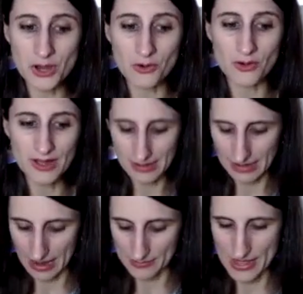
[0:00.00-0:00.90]
So
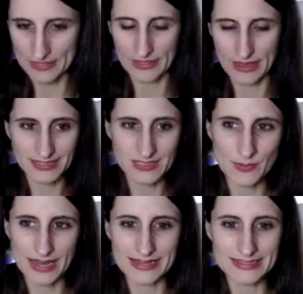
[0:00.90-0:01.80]

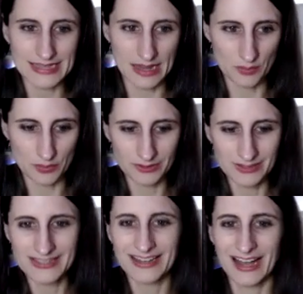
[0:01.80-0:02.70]
that's my
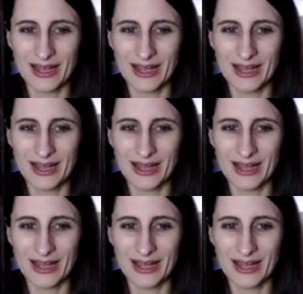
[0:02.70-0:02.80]
example